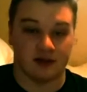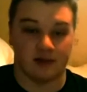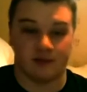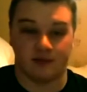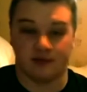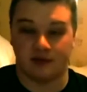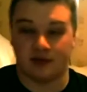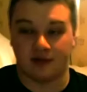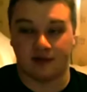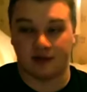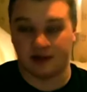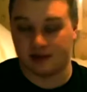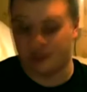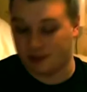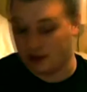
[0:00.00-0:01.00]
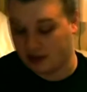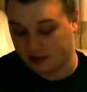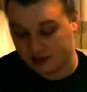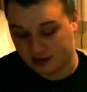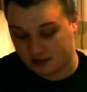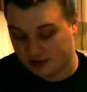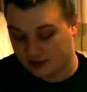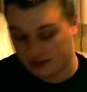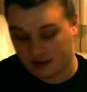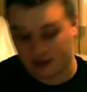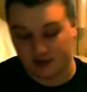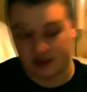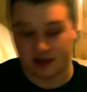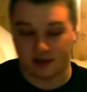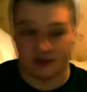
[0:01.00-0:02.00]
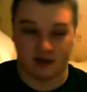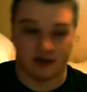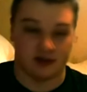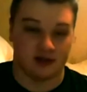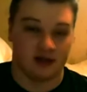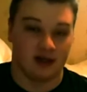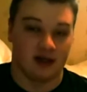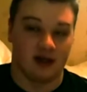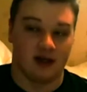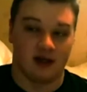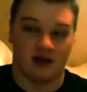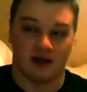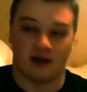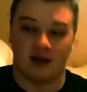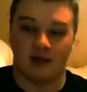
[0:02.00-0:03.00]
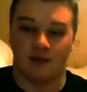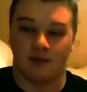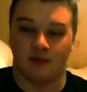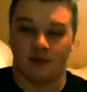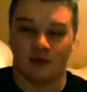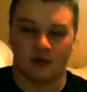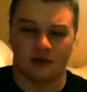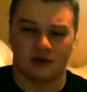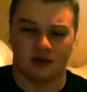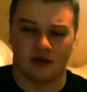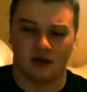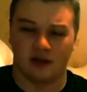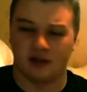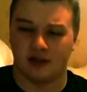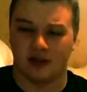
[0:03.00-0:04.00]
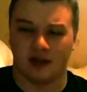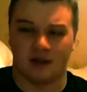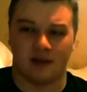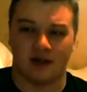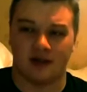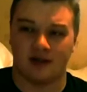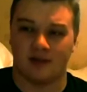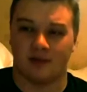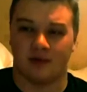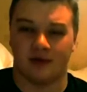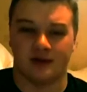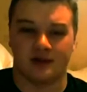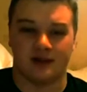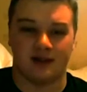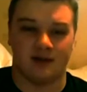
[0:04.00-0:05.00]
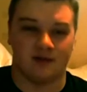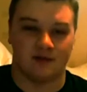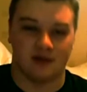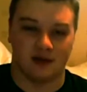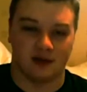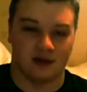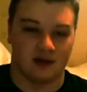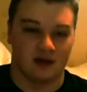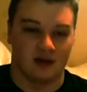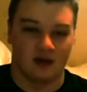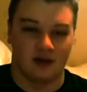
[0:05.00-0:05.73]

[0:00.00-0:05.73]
I'm definitely planning on doing something with Starbound. A game called Goddess that I picked up on Steam for